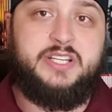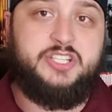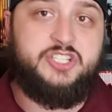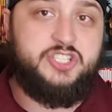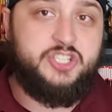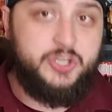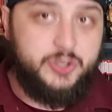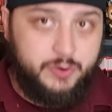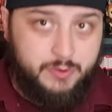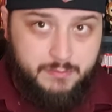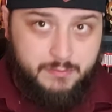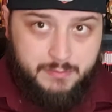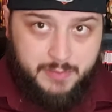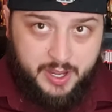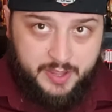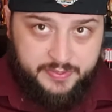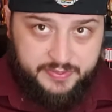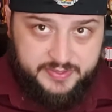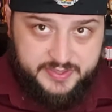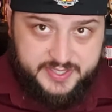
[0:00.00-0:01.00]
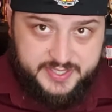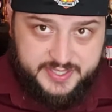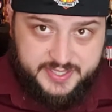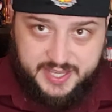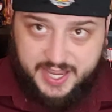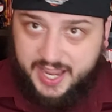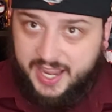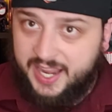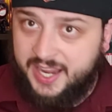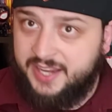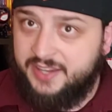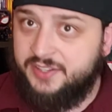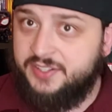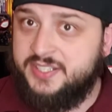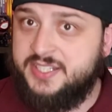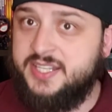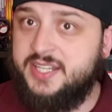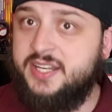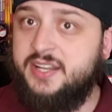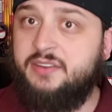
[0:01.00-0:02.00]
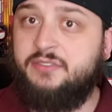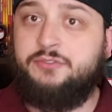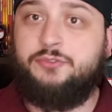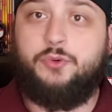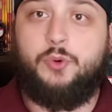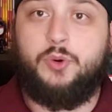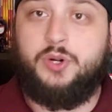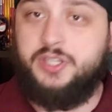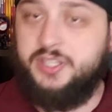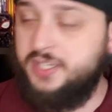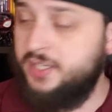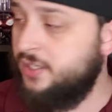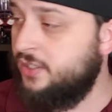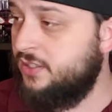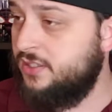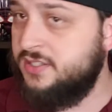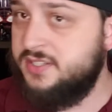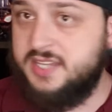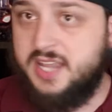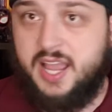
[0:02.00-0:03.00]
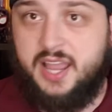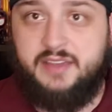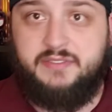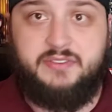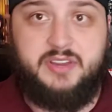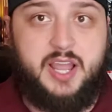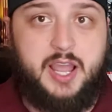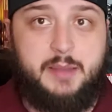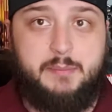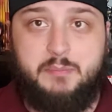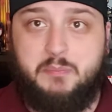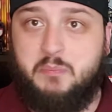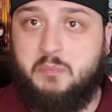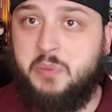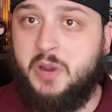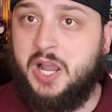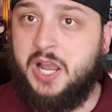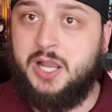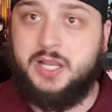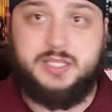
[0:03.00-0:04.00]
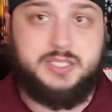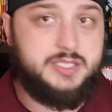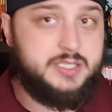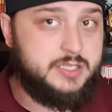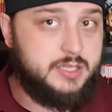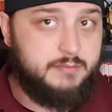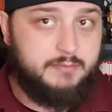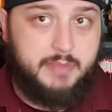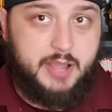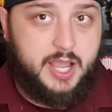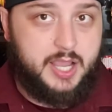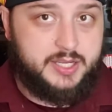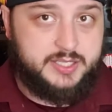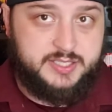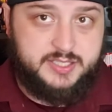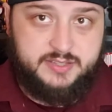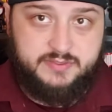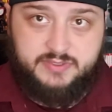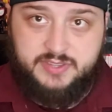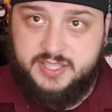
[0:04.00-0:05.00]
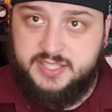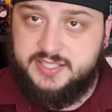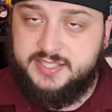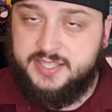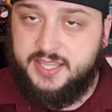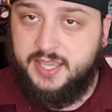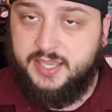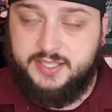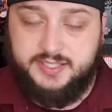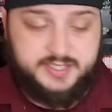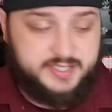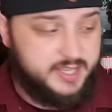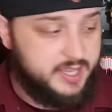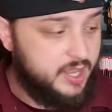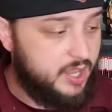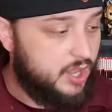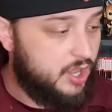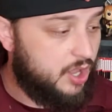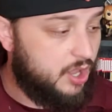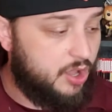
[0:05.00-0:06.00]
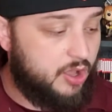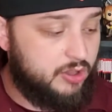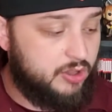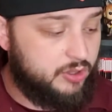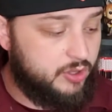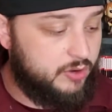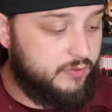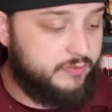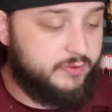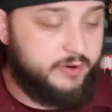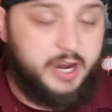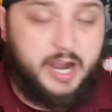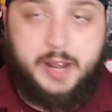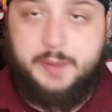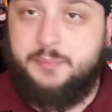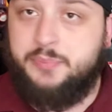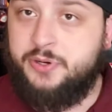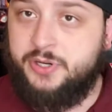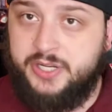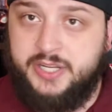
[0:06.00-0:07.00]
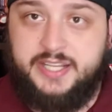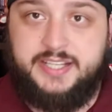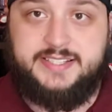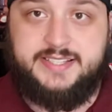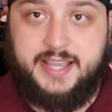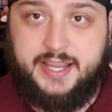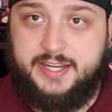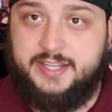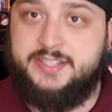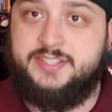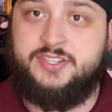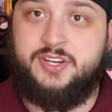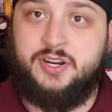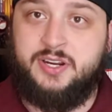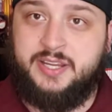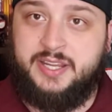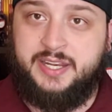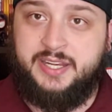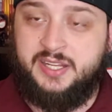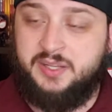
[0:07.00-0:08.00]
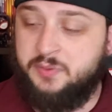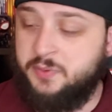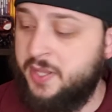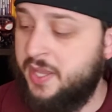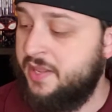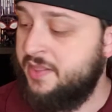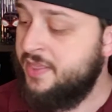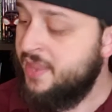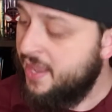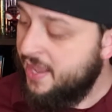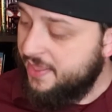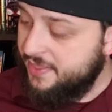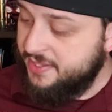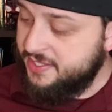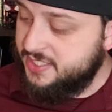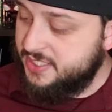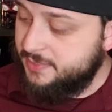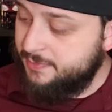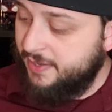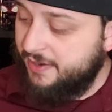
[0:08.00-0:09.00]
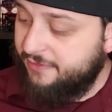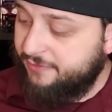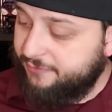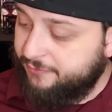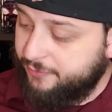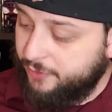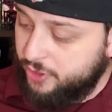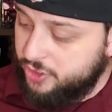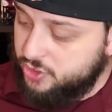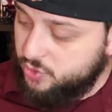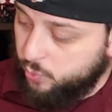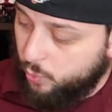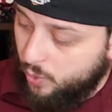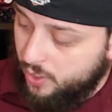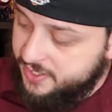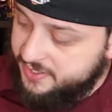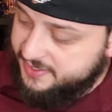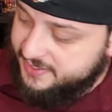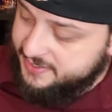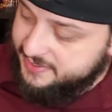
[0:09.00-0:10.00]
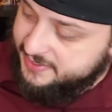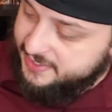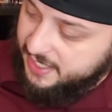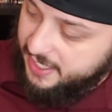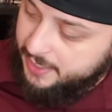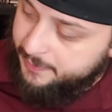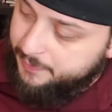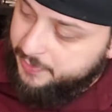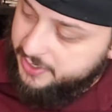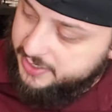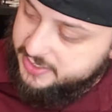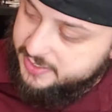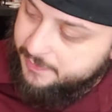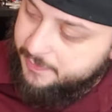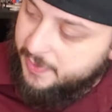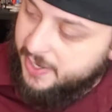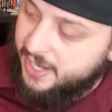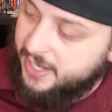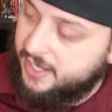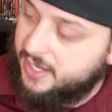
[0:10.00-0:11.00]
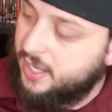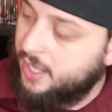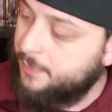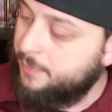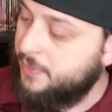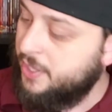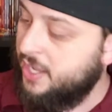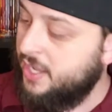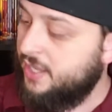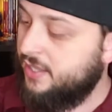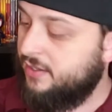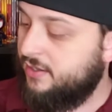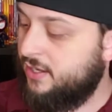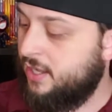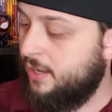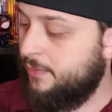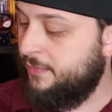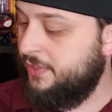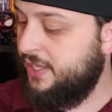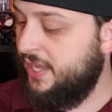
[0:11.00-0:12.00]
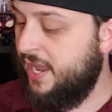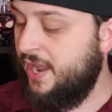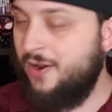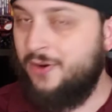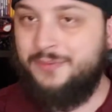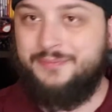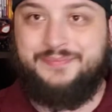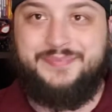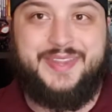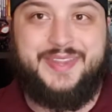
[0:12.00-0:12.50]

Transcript: 2 months. I did it for years. I've got boxes and boxes of these things all over. I'm pretty excited to start getting again. This is my first one since I picked it back up coming out.